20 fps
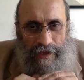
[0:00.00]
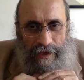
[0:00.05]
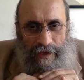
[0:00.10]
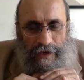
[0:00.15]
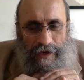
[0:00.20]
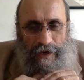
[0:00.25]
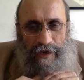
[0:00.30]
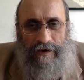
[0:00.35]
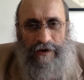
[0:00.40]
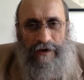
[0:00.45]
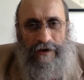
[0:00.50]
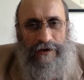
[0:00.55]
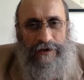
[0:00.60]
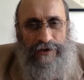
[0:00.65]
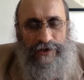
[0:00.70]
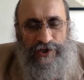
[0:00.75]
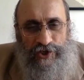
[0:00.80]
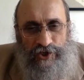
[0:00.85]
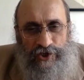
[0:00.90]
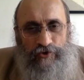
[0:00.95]
they can
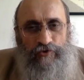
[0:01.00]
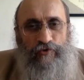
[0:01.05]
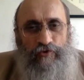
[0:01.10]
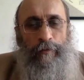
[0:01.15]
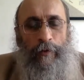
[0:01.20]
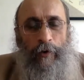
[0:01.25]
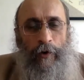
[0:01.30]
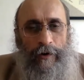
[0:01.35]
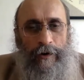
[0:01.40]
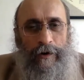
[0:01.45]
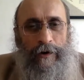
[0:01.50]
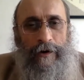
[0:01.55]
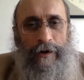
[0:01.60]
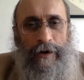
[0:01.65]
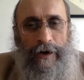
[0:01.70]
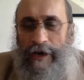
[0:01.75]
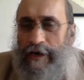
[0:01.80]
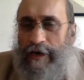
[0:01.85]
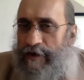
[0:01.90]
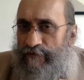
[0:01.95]
snoop on
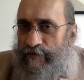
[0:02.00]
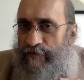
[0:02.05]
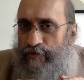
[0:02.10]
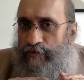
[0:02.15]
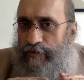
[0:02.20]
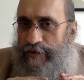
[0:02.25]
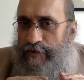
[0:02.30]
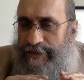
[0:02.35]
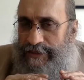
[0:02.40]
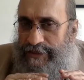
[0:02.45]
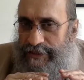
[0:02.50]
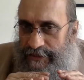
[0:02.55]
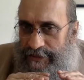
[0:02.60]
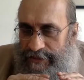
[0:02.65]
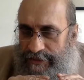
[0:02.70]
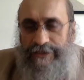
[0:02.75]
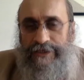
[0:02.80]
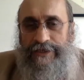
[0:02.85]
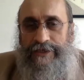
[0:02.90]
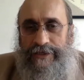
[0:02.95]
individual
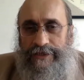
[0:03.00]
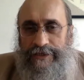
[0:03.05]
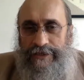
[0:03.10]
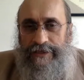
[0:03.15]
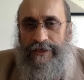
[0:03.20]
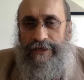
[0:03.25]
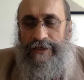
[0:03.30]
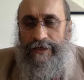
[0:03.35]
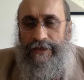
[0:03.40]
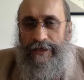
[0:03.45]
citizens,